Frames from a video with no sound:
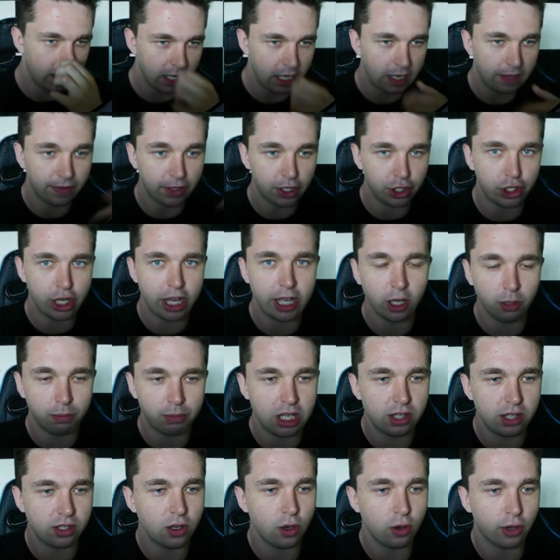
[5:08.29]
The JLP
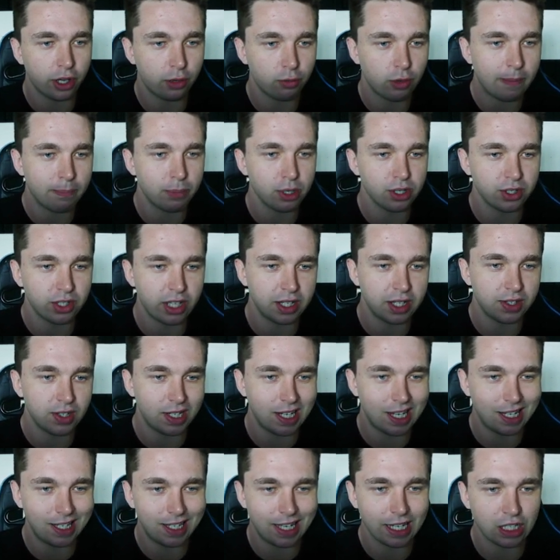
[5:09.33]
token represents an
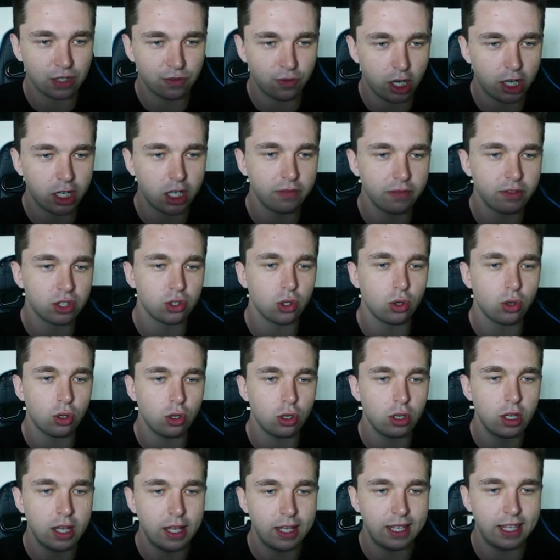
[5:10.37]
index fund of Sol,
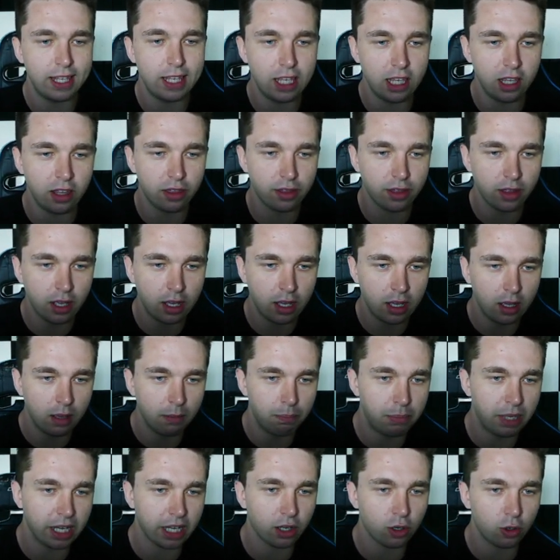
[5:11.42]
ETH,
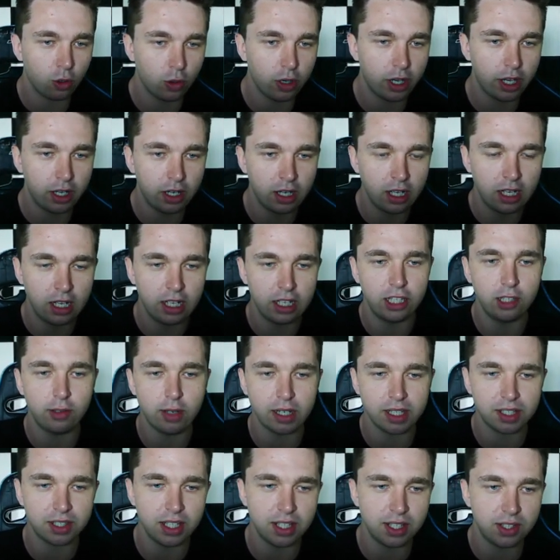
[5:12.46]
Bitcoin,
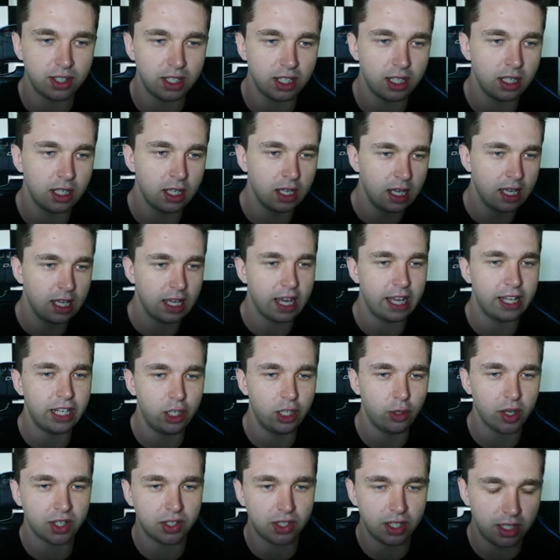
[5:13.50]
USDC, and
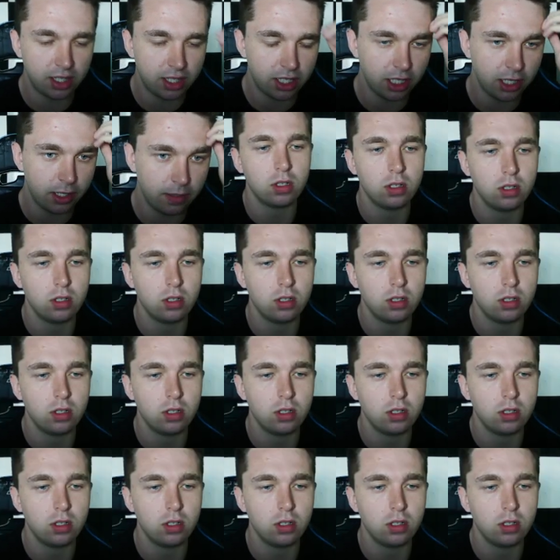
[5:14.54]
USDT.